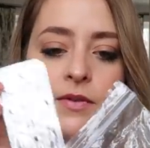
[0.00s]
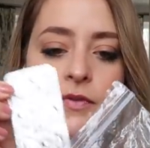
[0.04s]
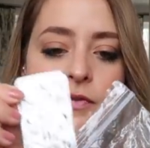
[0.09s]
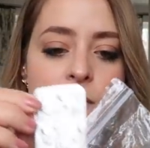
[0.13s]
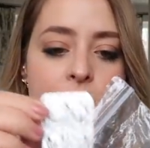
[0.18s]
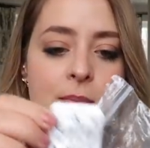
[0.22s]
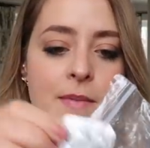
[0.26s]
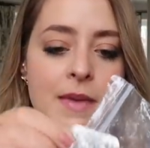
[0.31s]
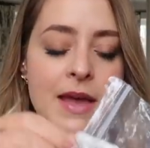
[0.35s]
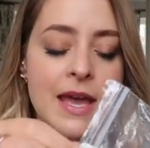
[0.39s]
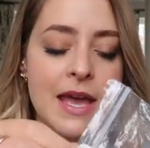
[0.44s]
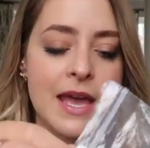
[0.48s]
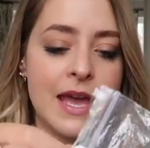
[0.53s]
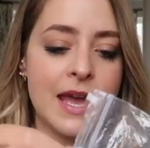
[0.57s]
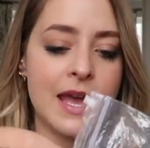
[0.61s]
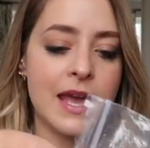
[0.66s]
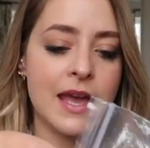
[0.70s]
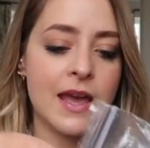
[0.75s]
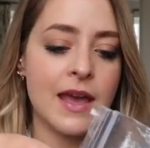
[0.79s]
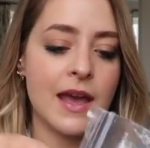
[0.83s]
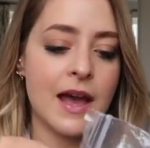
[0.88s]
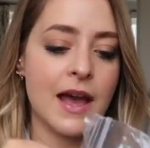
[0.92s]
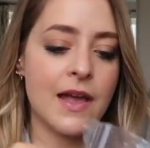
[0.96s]
for
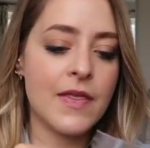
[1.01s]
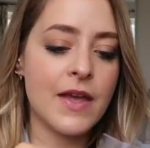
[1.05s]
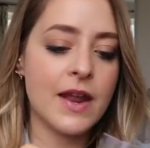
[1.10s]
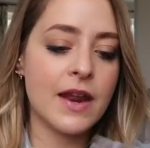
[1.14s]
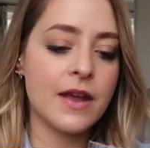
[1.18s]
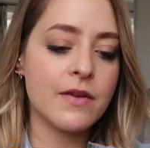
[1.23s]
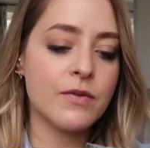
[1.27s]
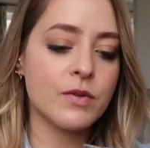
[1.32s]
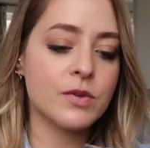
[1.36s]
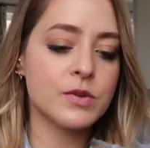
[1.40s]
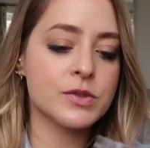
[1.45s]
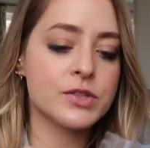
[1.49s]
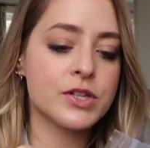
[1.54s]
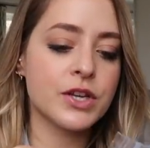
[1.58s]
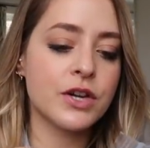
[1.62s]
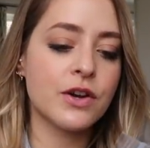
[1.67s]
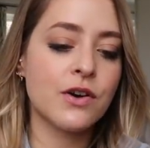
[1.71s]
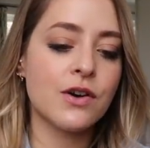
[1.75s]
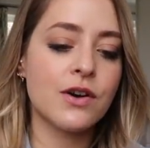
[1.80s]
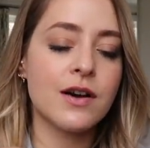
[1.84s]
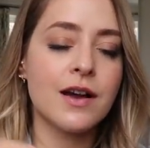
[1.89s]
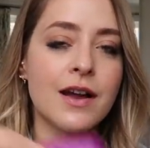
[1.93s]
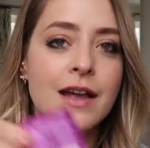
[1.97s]
me, and then I've also
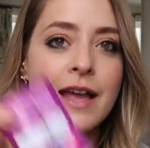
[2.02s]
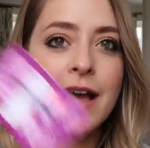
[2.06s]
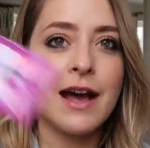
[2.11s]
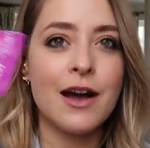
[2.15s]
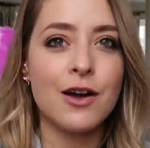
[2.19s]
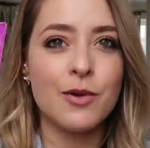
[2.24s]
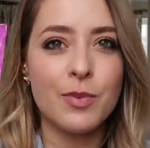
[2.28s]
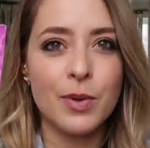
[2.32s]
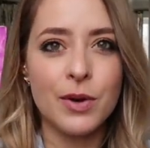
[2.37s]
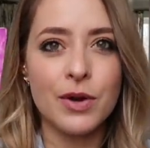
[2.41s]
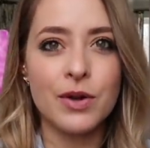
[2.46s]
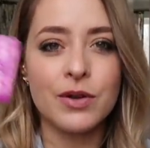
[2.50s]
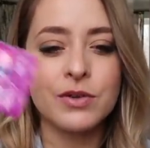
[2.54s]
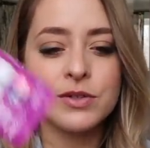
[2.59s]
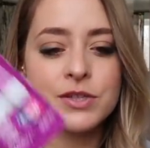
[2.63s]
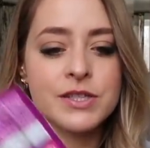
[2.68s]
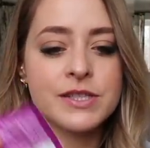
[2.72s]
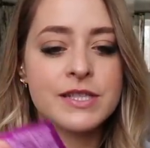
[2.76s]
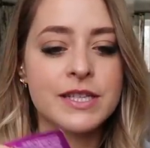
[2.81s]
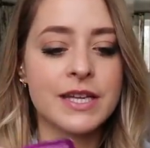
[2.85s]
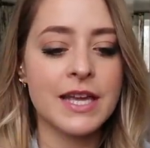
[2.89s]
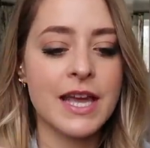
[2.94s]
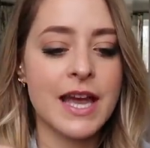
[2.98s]
got a Calpol
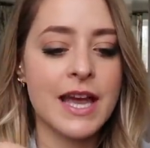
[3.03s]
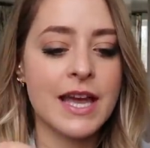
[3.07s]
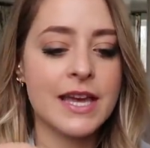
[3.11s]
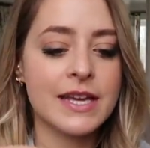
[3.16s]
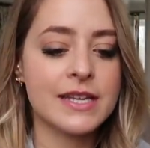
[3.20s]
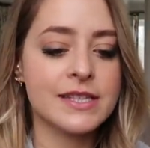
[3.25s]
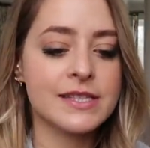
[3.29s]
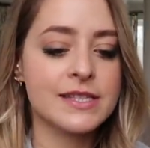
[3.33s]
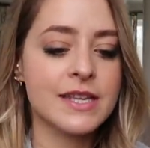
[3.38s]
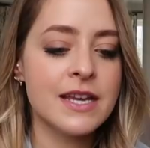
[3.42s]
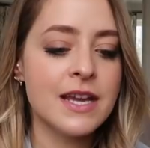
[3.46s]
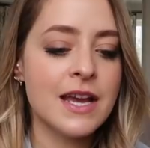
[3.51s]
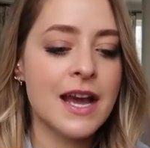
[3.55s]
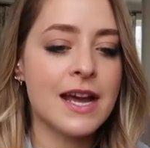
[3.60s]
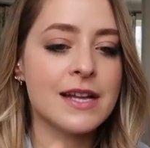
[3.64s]
just in case,